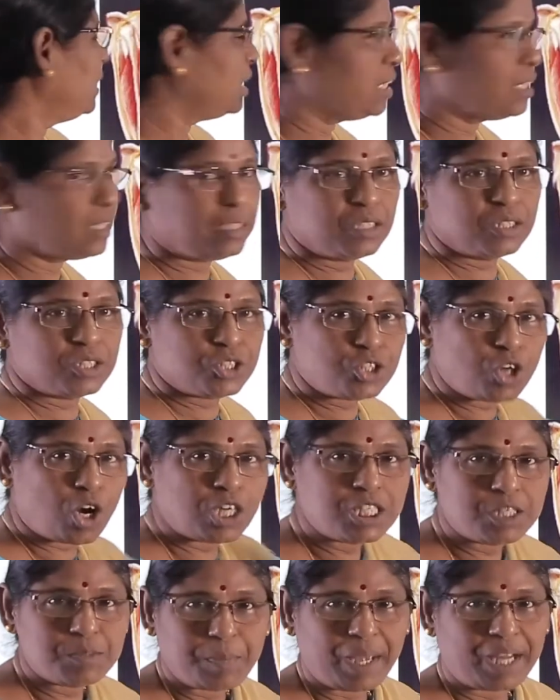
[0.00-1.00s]
a
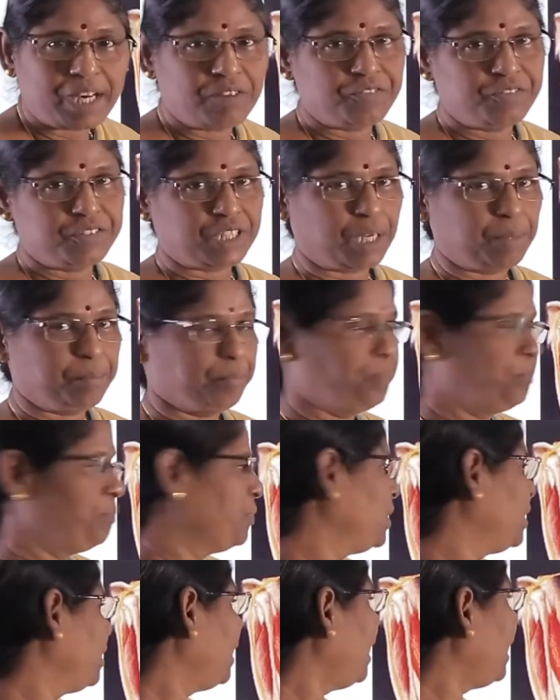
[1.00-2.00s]
short span of time,
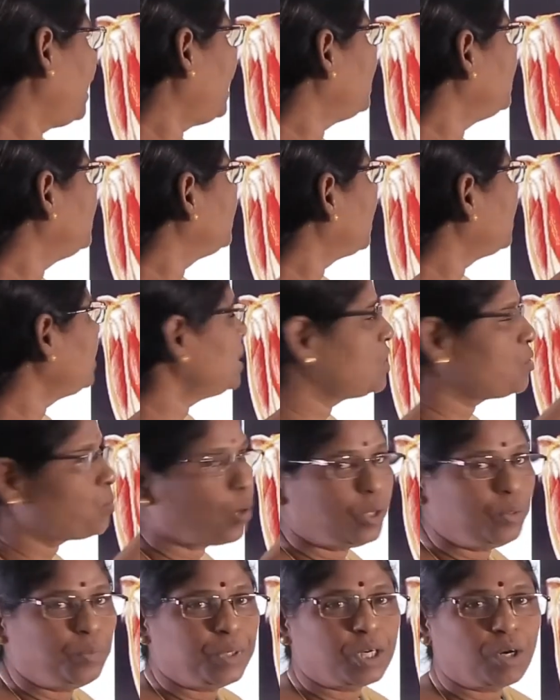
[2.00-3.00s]
and that is
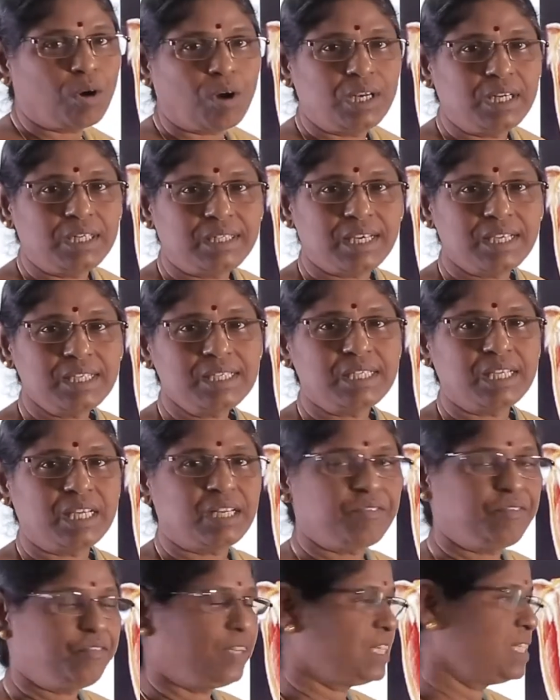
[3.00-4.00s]
what we call it as
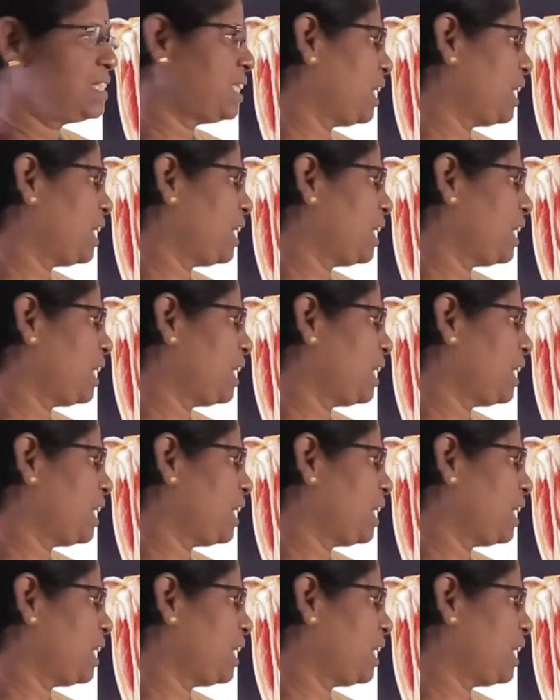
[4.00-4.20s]
reflex